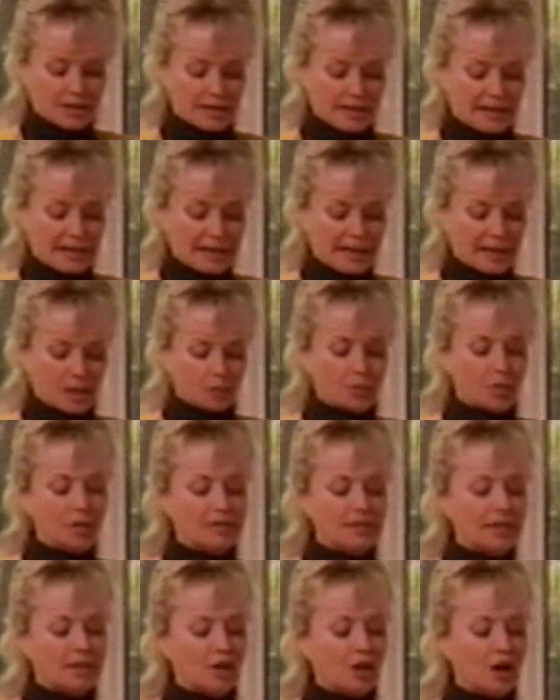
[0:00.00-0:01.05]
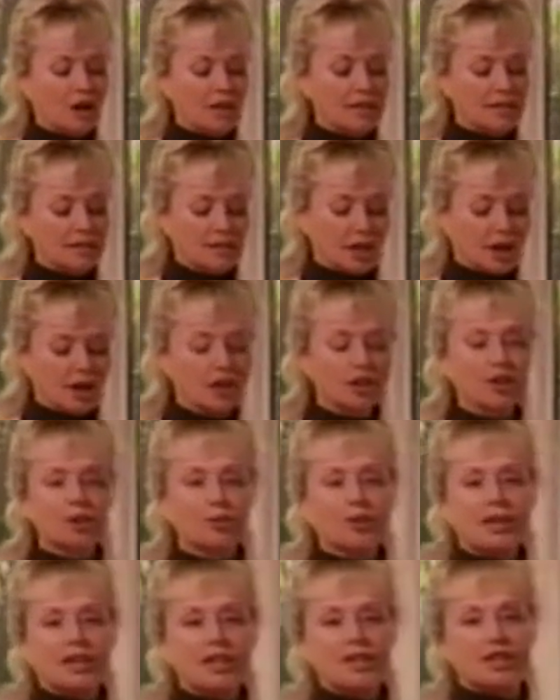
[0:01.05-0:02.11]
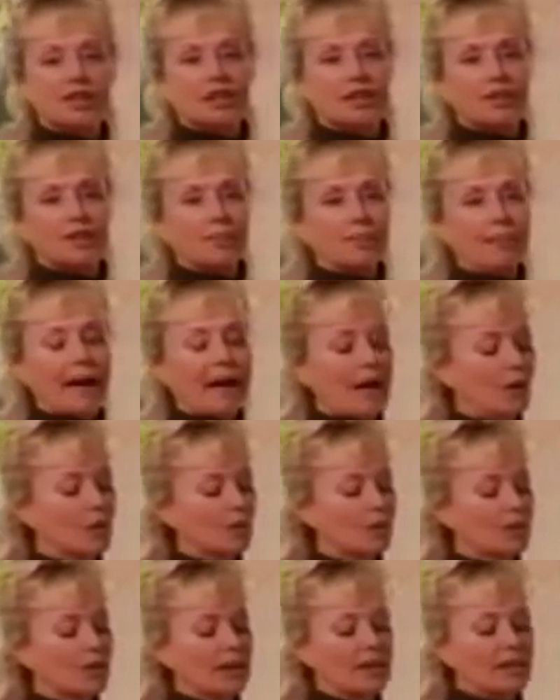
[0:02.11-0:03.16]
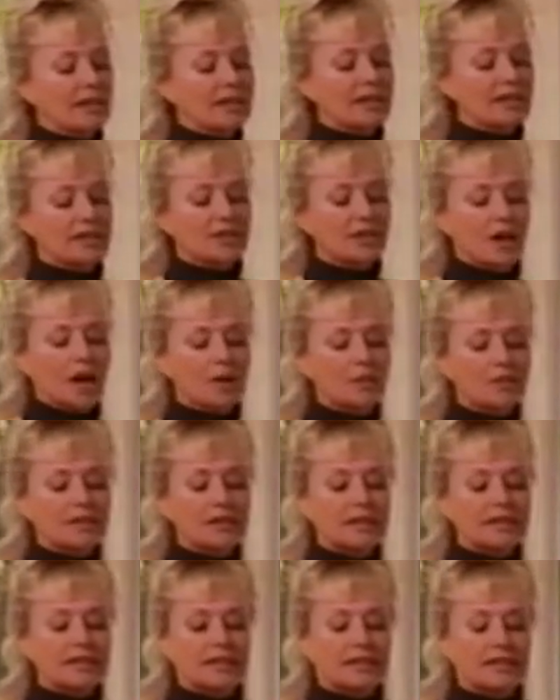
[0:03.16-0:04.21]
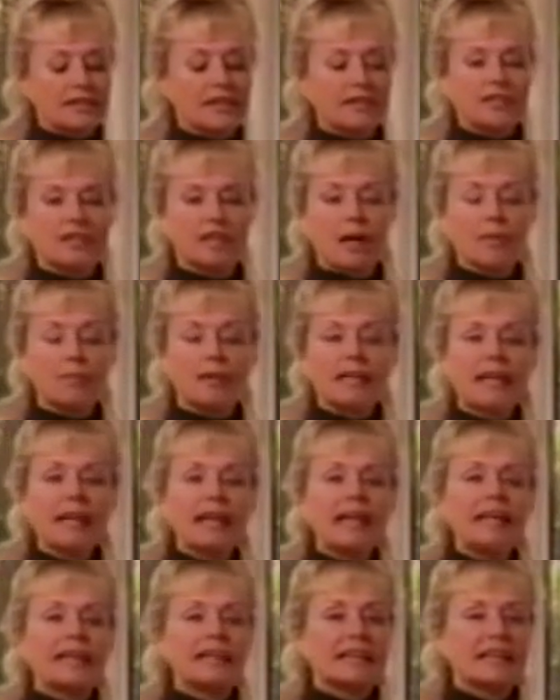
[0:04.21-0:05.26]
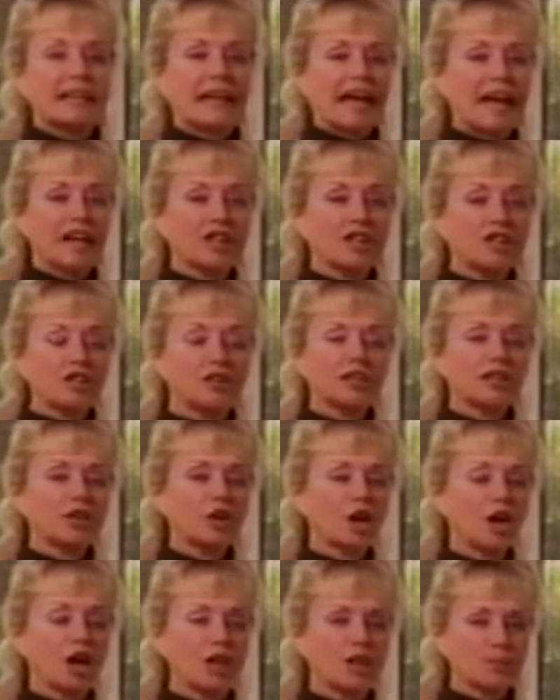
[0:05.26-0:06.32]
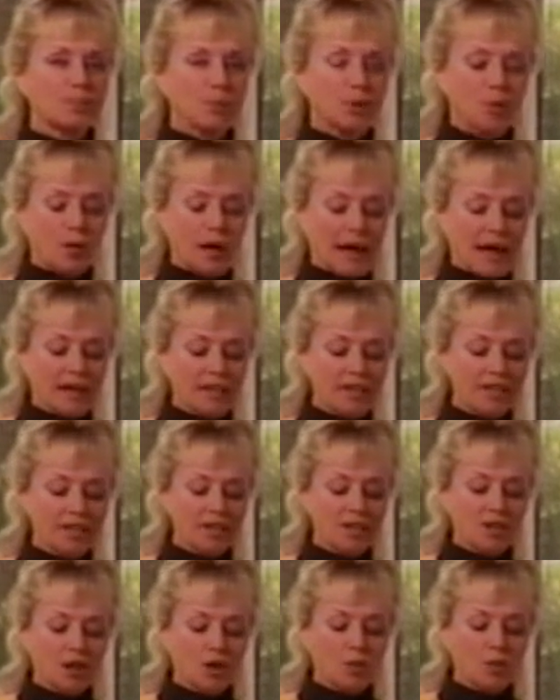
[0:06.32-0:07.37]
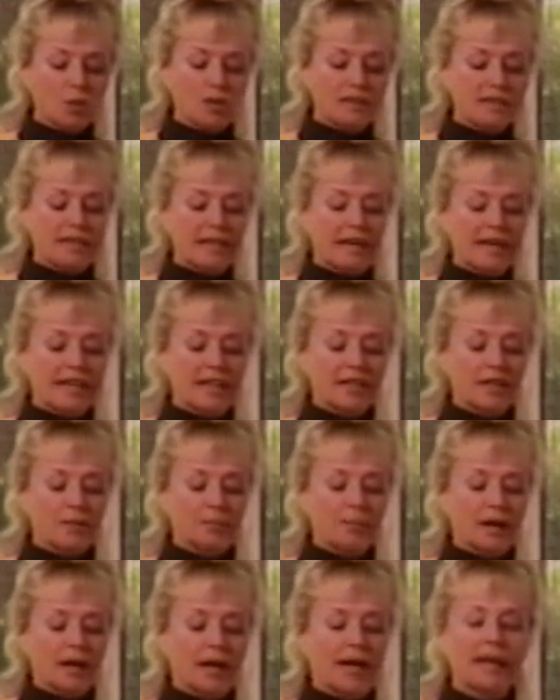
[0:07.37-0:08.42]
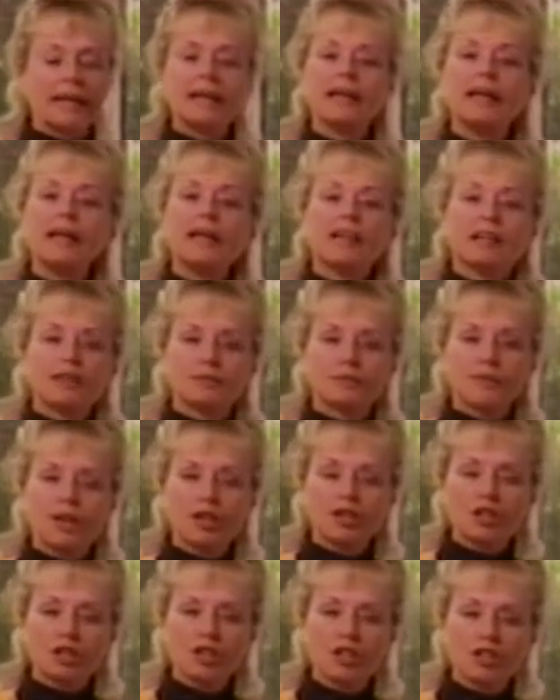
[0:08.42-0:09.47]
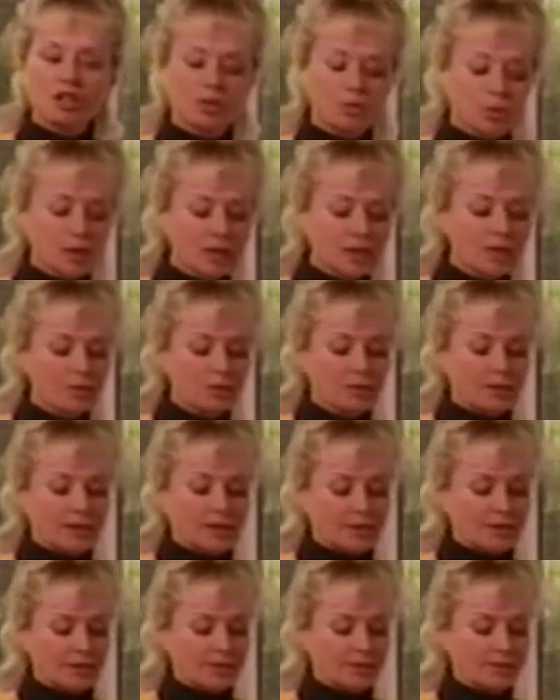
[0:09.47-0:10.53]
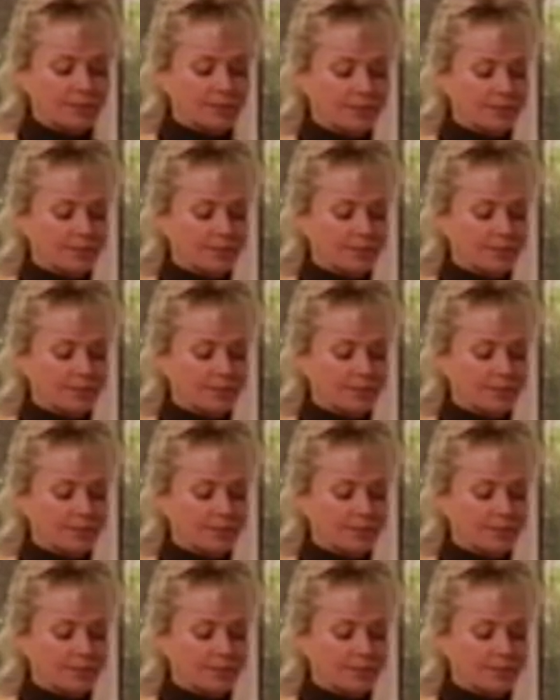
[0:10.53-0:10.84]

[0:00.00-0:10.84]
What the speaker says: in animals. It causes ulceration of the mouth, the esophagus, and the stomach. It can actually cause paralysis on one side of the body, convulsions, and renal failure.